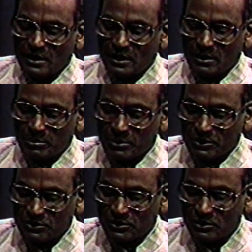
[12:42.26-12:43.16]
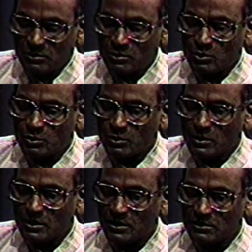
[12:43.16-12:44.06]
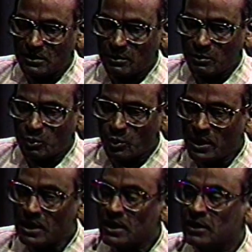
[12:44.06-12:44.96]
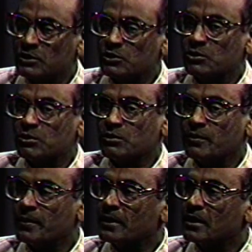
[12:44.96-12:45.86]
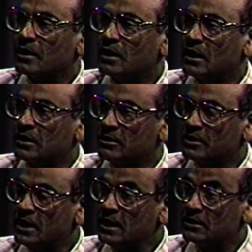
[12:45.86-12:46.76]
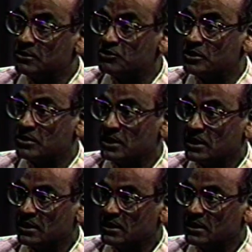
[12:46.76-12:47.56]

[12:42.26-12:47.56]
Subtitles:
a person who is willing to undertake this journey